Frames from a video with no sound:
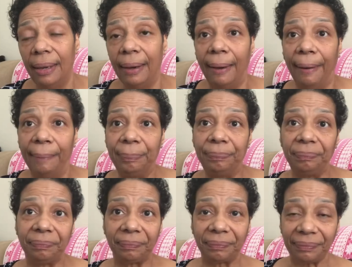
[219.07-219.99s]

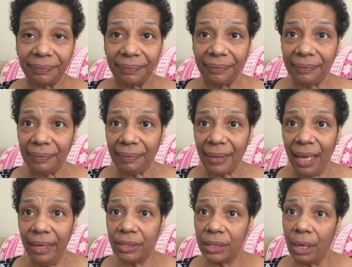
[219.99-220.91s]

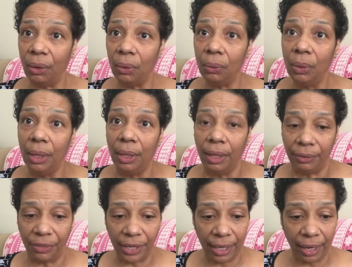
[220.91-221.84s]
And so
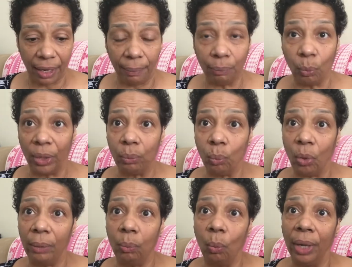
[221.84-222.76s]
the
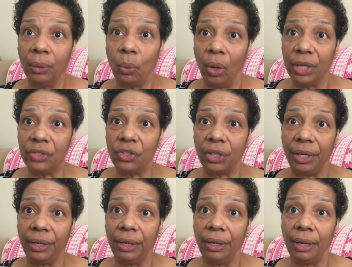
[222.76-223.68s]
what one
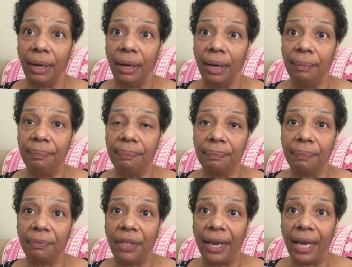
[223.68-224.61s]
question
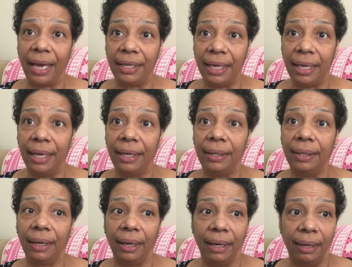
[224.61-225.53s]
that I did
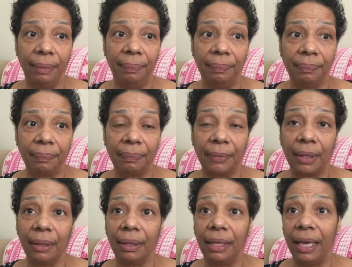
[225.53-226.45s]

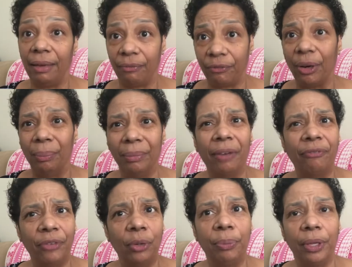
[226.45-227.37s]
get from a
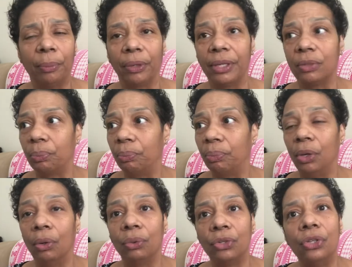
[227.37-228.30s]
few people is,
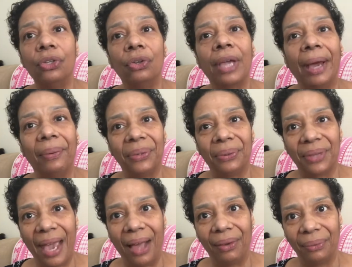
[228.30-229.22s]
do you count your
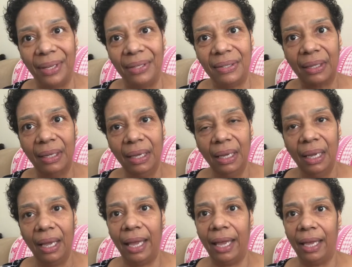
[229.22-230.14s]
calories?
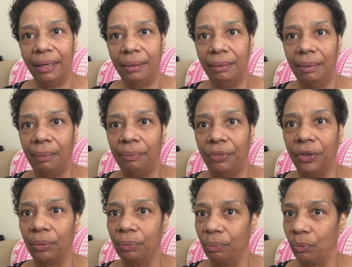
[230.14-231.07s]
And
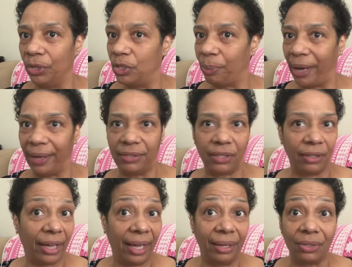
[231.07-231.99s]
the response to
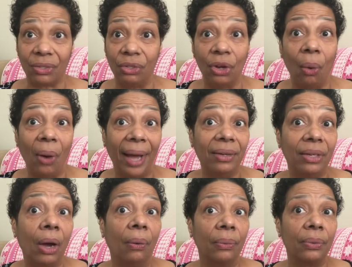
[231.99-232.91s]
that is, no, I
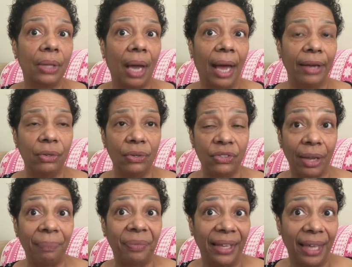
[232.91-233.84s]
don't. I do
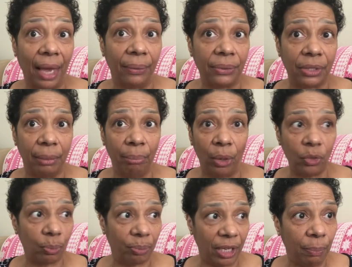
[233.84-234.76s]
something else. And
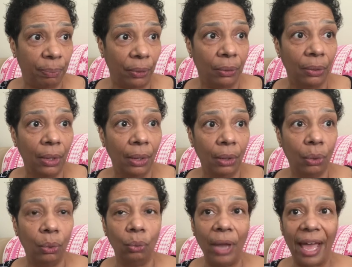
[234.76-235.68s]
most people
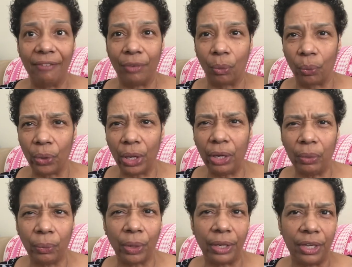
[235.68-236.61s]
who have a
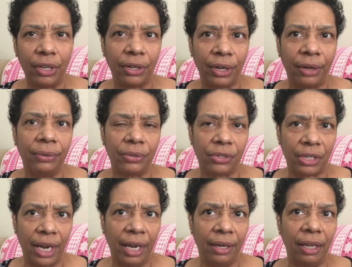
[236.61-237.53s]
really good
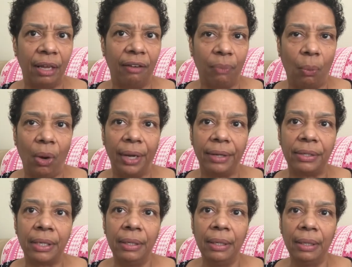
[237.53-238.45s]
understanding of
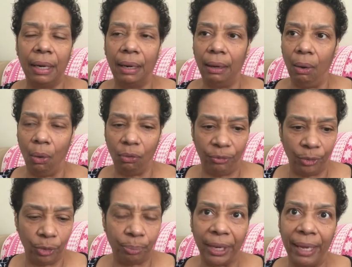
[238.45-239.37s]
what whole
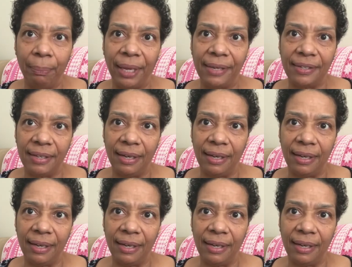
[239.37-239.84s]
food plant-based